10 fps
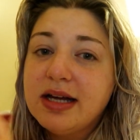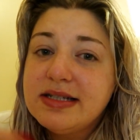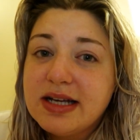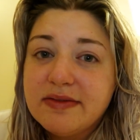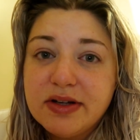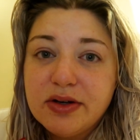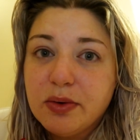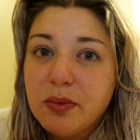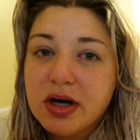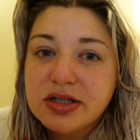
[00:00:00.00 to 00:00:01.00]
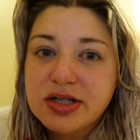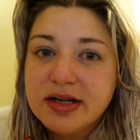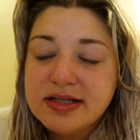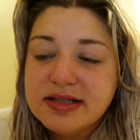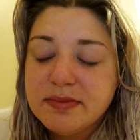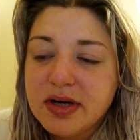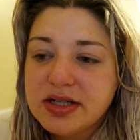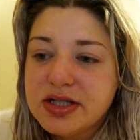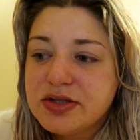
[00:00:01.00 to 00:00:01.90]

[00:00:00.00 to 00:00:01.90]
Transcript: I definitely don't wash it as much.